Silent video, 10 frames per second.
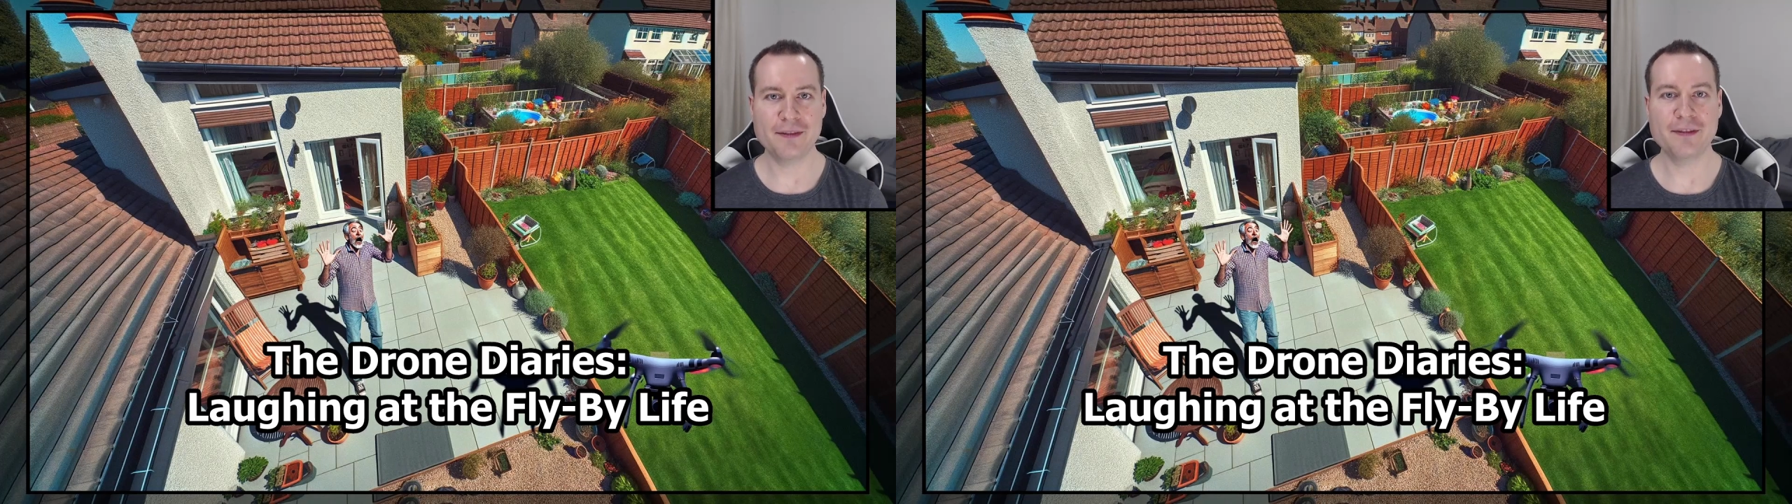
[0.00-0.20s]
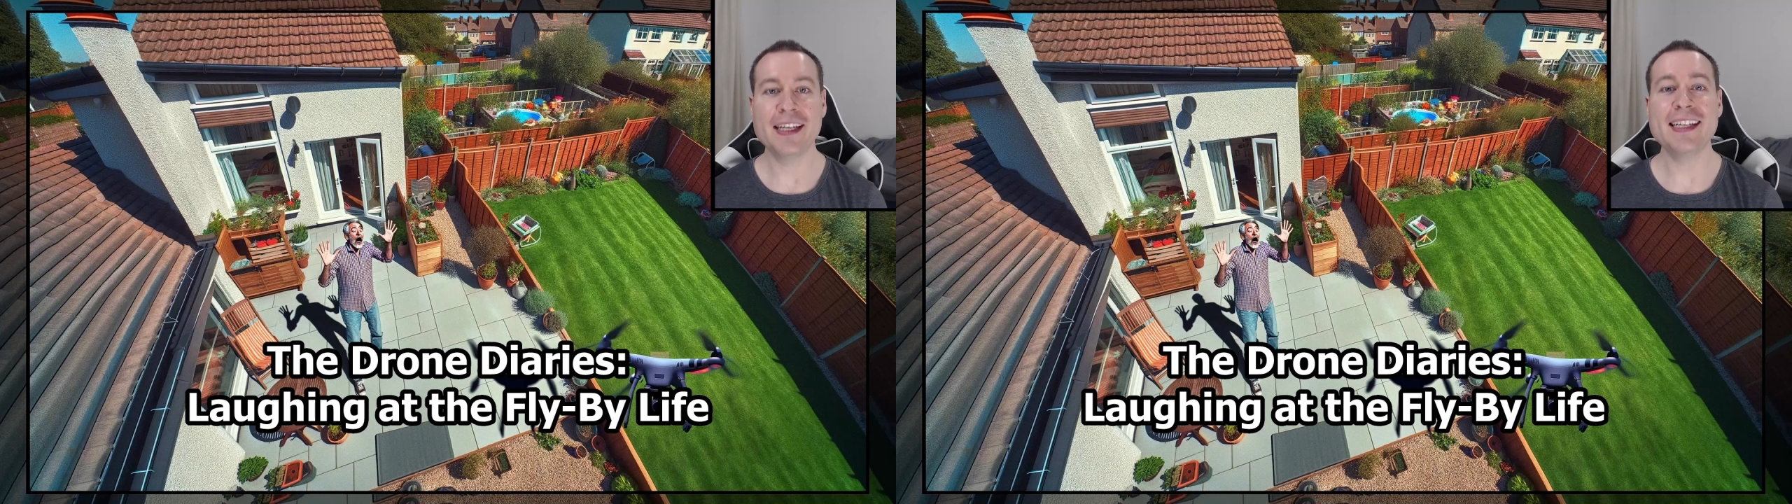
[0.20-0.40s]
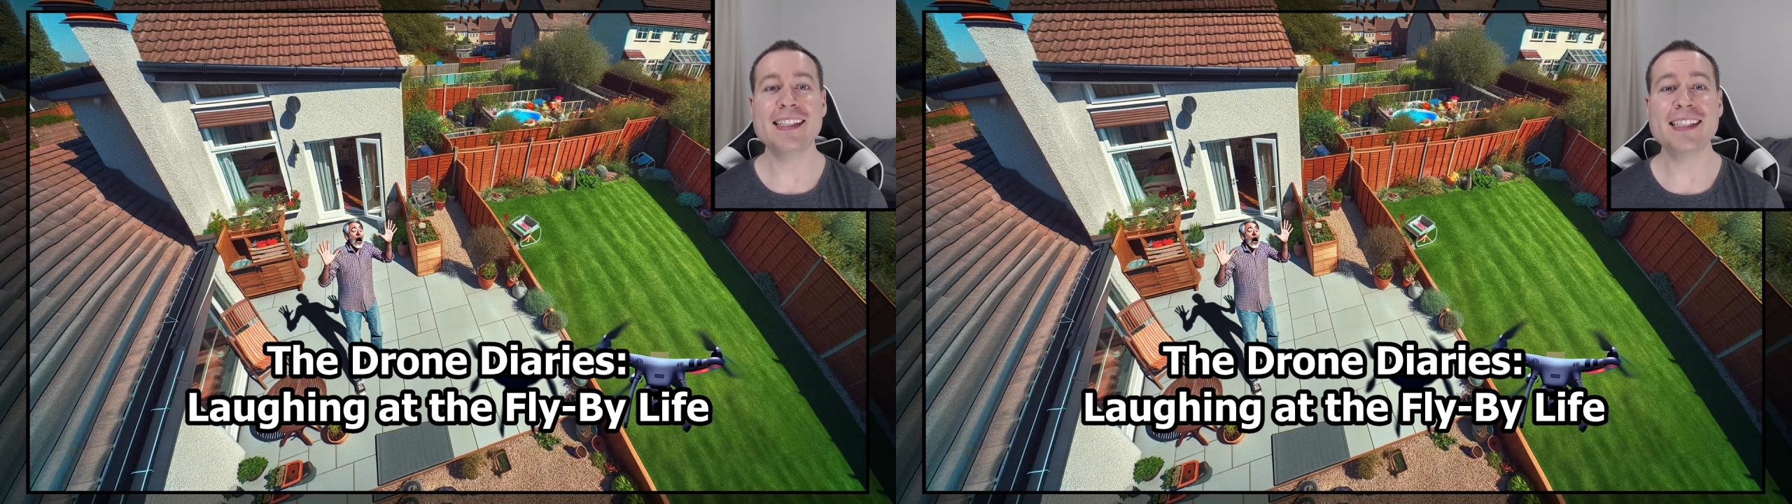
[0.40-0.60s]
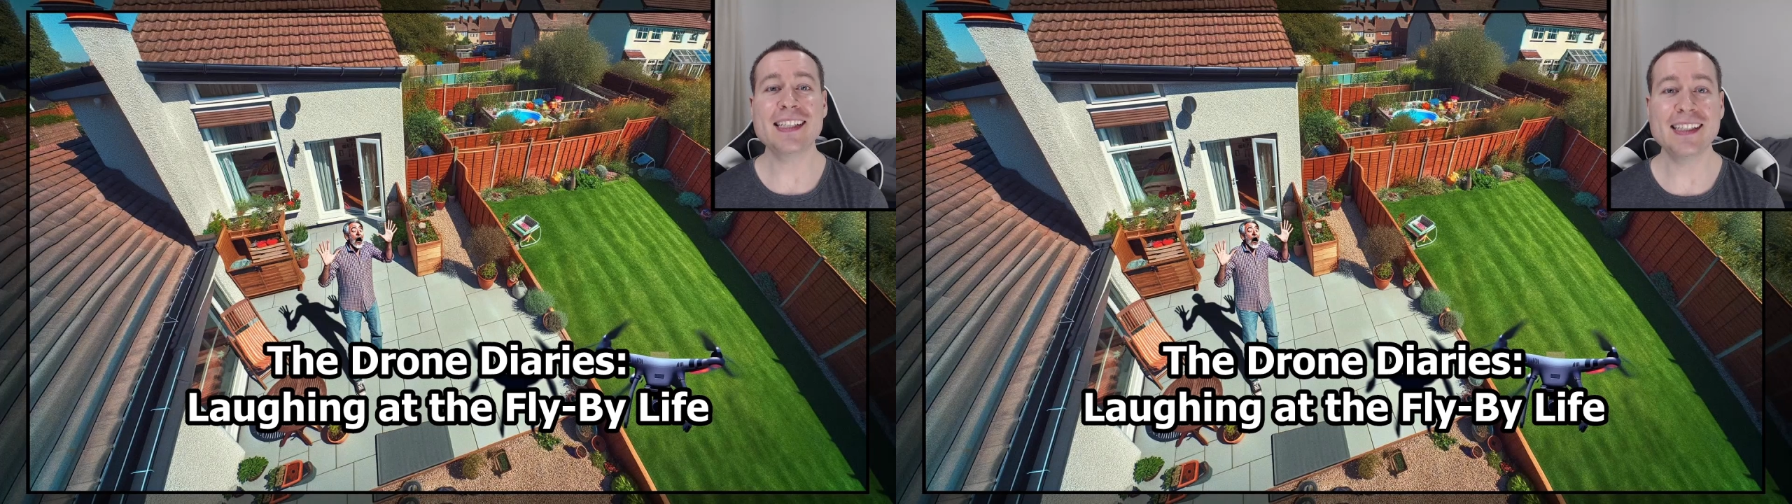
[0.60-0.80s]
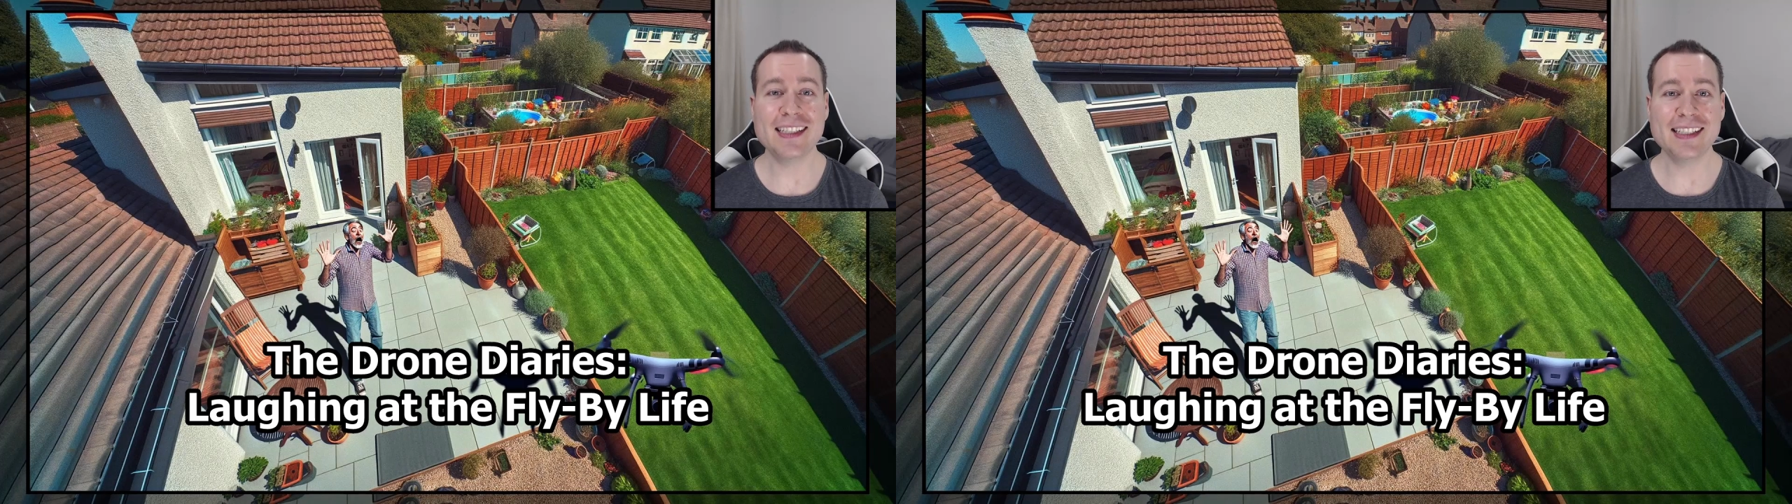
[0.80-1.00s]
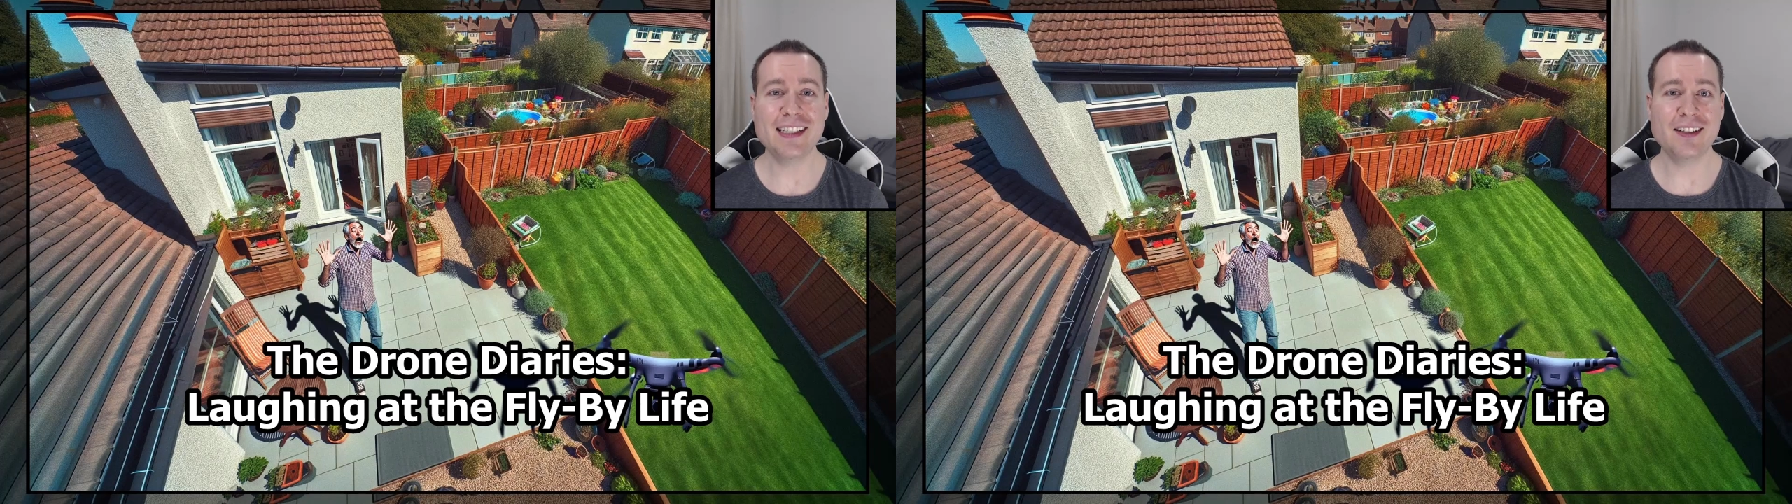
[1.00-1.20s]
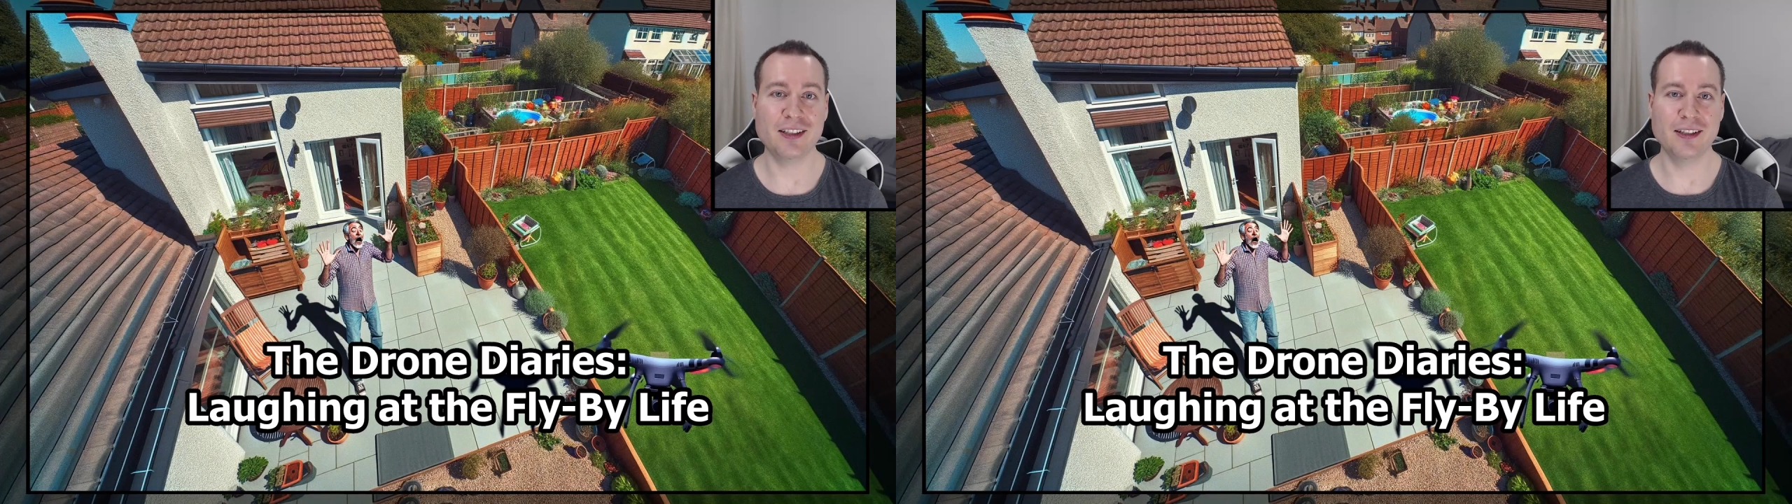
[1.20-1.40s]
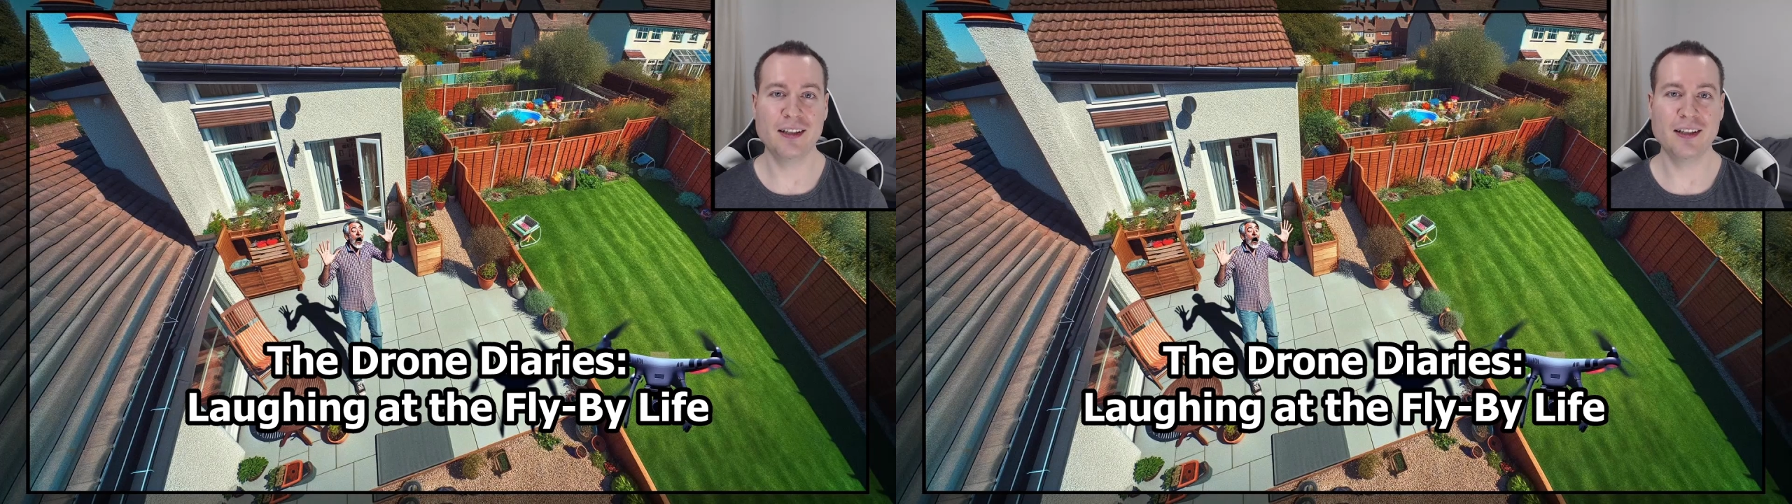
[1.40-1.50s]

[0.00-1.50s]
it's clear